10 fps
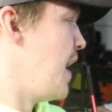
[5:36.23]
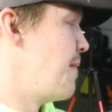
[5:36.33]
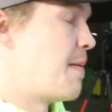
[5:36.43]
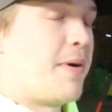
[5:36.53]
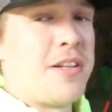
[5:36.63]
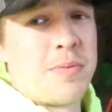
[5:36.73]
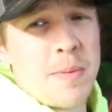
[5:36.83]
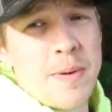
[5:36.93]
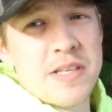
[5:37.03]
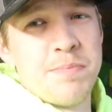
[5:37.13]
And my buddy told
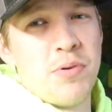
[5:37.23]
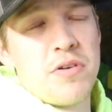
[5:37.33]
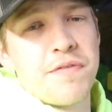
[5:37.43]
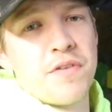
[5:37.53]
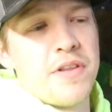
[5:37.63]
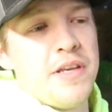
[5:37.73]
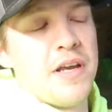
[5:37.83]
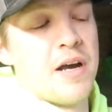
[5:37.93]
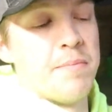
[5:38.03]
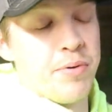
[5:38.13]
me about this bolt for the
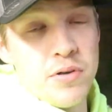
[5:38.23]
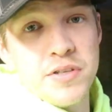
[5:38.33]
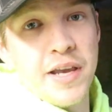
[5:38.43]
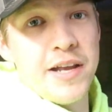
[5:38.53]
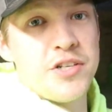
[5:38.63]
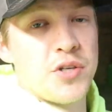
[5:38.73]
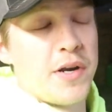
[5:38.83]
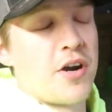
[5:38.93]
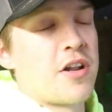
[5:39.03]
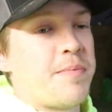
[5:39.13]
um, boost gauge, so
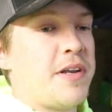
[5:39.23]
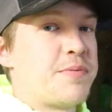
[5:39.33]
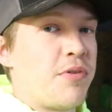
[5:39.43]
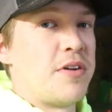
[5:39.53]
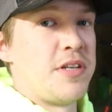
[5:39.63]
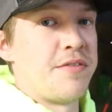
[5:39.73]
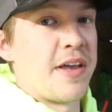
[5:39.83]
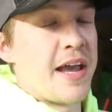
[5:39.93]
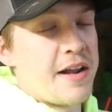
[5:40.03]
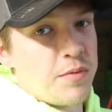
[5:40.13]
I called up ISSPRO to see if
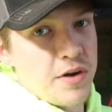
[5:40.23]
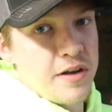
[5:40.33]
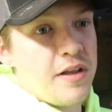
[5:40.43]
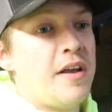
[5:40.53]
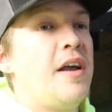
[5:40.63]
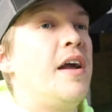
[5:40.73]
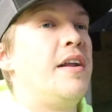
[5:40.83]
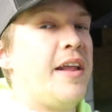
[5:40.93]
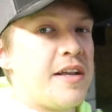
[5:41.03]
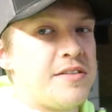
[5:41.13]
they had one.
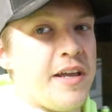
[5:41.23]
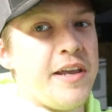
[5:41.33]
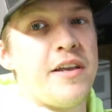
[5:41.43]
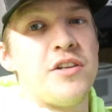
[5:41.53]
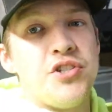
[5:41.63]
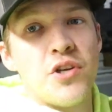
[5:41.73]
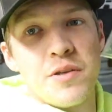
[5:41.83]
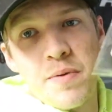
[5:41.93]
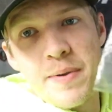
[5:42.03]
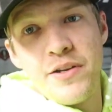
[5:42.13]
Next day, shows
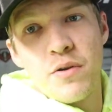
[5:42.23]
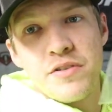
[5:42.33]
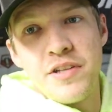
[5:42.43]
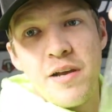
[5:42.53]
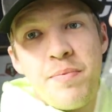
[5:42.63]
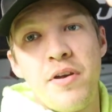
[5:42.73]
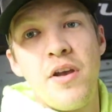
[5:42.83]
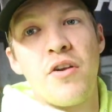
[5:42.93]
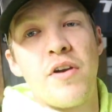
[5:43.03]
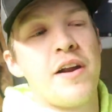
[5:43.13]
up at my doorstep.
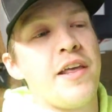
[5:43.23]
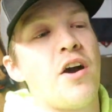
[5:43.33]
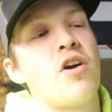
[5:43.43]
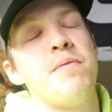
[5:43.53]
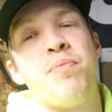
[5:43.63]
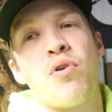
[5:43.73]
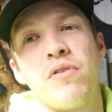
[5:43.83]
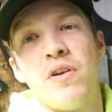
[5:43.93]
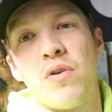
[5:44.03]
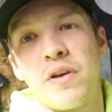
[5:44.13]
Granted, they are in
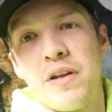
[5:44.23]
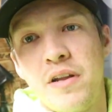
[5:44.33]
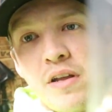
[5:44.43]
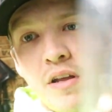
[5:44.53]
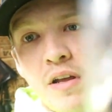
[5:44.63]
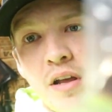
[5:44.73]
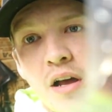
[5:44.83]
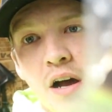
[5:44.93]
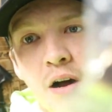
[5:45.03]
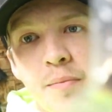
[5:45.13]
Portland, Oregon,
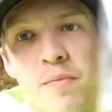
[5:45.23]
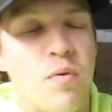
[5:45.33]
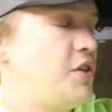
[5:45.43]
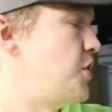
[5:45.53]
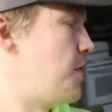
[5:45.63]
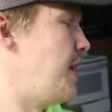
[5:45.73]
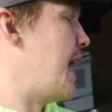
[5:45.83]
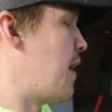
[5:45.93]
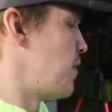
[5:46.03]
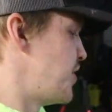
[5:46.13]
um, which is only an
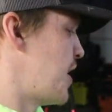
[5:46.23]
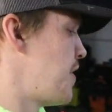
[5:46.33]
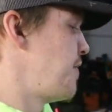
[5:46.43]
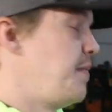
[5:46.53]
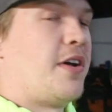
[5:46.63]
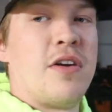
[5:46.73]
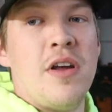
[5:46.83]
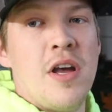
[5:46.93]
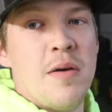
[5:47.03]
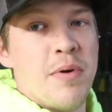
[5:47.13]
hour south from
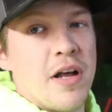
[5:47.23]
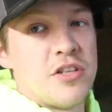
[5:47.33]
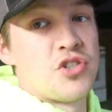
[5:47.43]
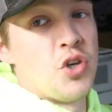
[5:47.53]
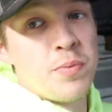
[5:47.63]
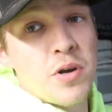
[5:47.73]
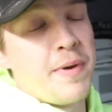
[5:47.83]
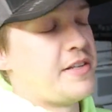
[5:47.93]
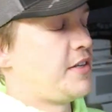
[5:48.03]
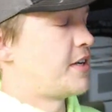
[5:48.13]
here, but super
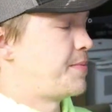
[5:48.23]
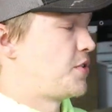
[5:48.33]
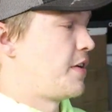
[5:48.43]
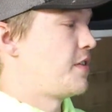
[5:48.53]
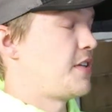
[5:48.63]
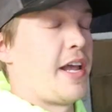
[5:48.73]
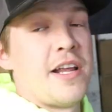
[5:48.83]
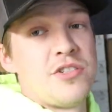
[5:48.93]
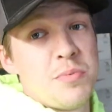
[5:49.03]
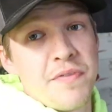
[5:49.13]
amazing customer service
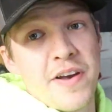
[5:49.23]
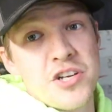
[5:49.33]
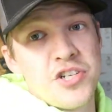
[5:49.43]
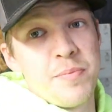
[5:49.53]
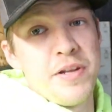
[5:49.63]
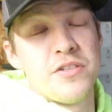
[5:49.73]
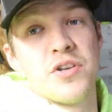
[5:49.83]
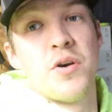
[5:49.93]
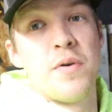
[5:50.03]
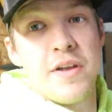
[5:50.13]
and super fast shipping.
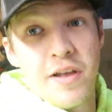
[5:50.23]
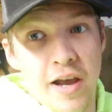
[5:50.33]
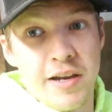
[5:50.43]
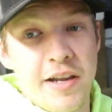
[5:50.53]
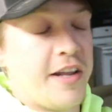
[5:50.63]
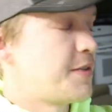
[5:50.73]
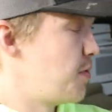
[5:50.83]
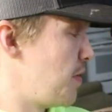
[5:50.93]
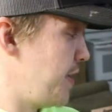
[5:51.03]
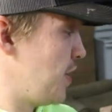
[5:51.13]
So again,
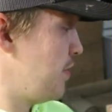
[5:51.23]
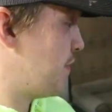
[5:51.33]
ISSPRO, thank you